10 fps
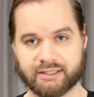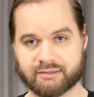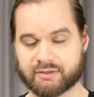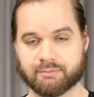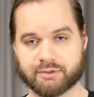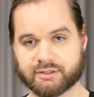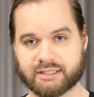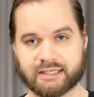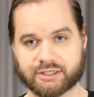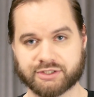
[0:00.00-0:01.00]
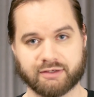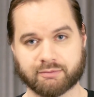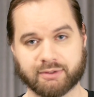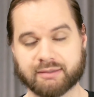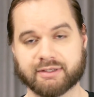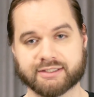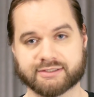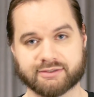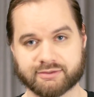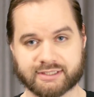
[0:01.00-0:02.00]
lead developer, didn't actually ever play
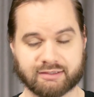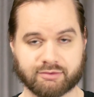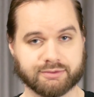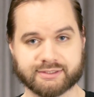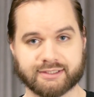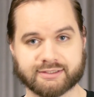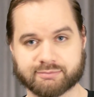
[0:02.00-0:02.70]
Myst, so it's kind of a coincidence,